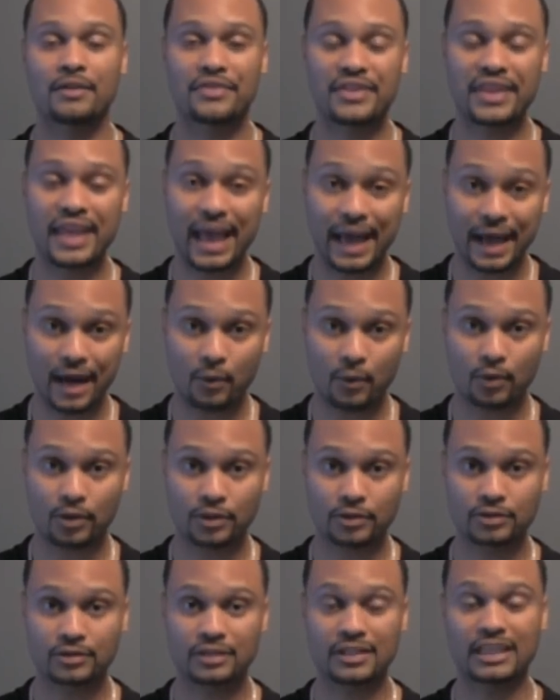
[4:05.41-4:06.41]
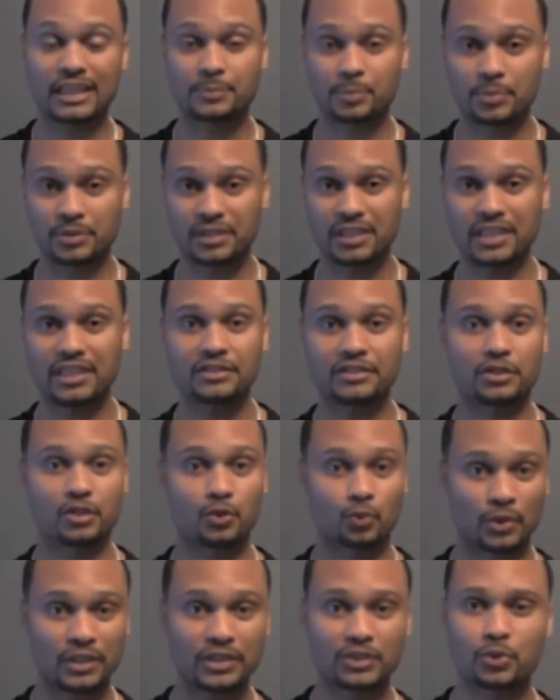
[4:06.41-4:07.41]
the hours, the expertise, the
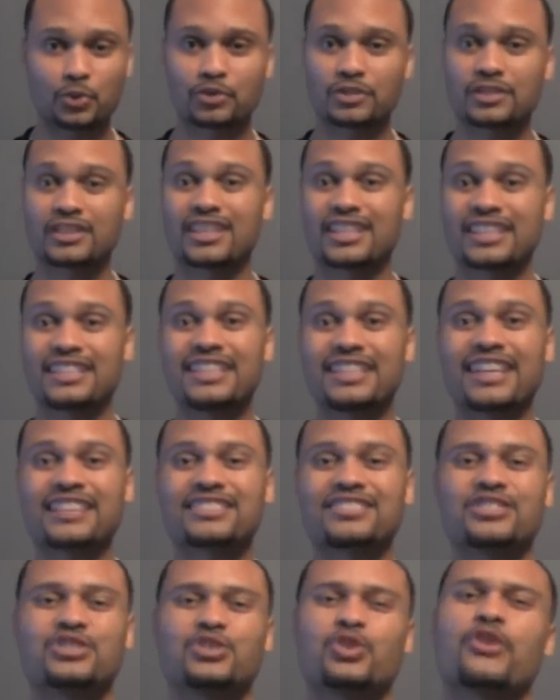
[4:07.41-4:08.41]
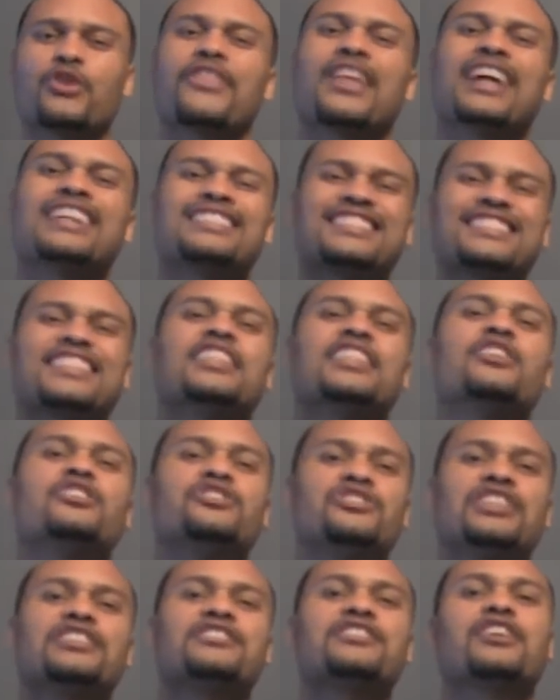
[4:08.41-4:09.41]
resources, the connections. You're that
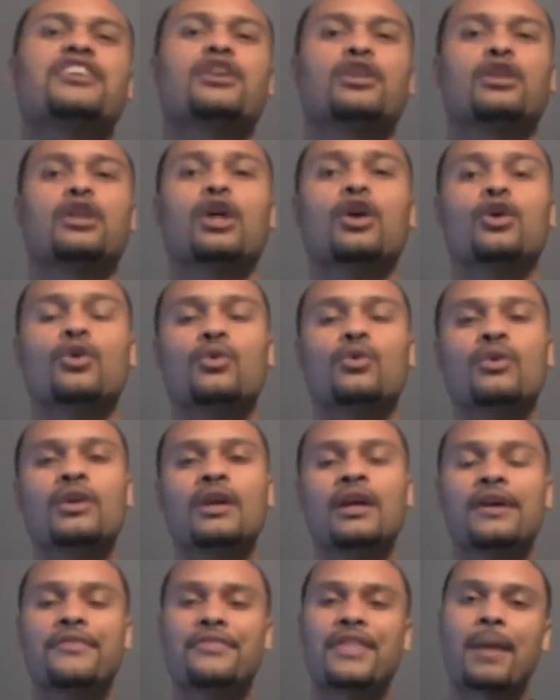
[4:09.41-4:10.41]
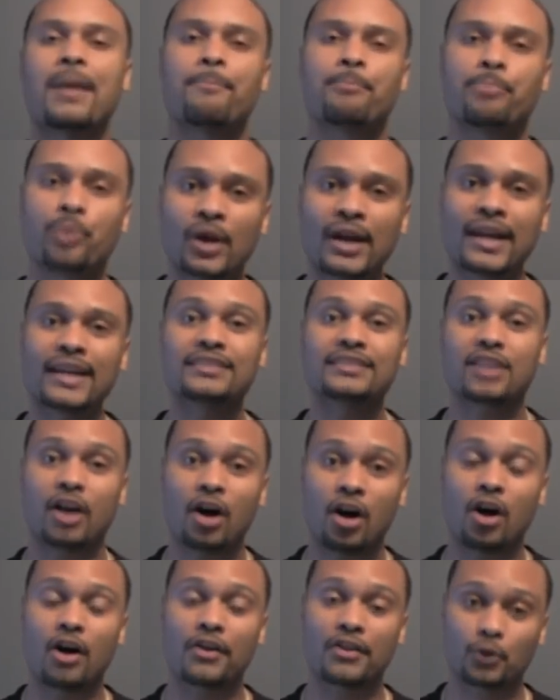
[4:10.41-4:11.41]
synergistic glue that brings
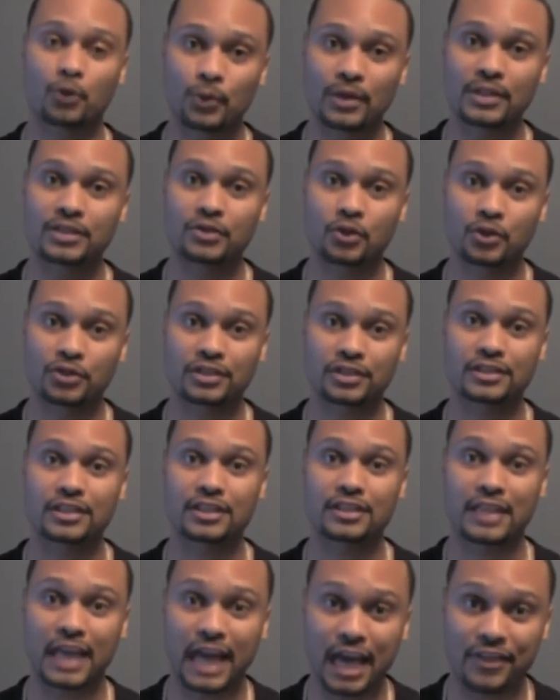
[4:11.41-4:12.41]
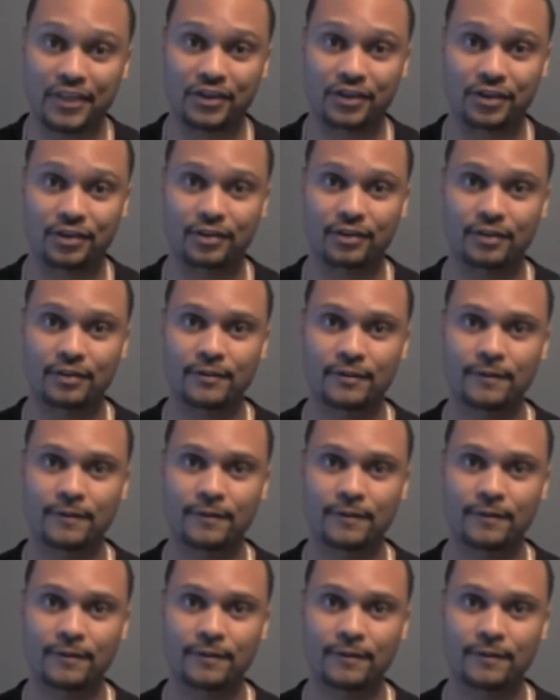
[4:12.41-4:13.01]
all the resources together.